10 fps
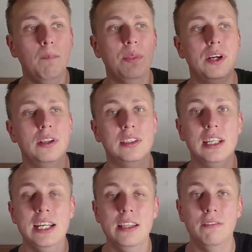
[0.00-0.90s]
They're just
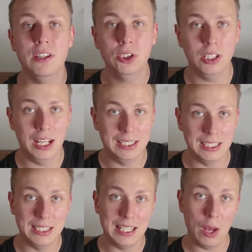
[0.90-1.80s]

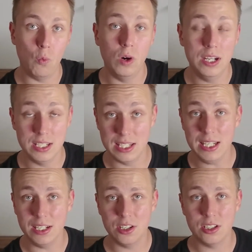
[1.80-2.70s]
individualizing that one
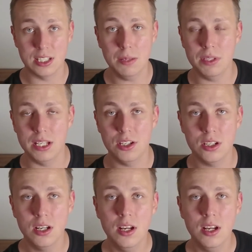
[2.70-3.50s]
niche, the sub niche,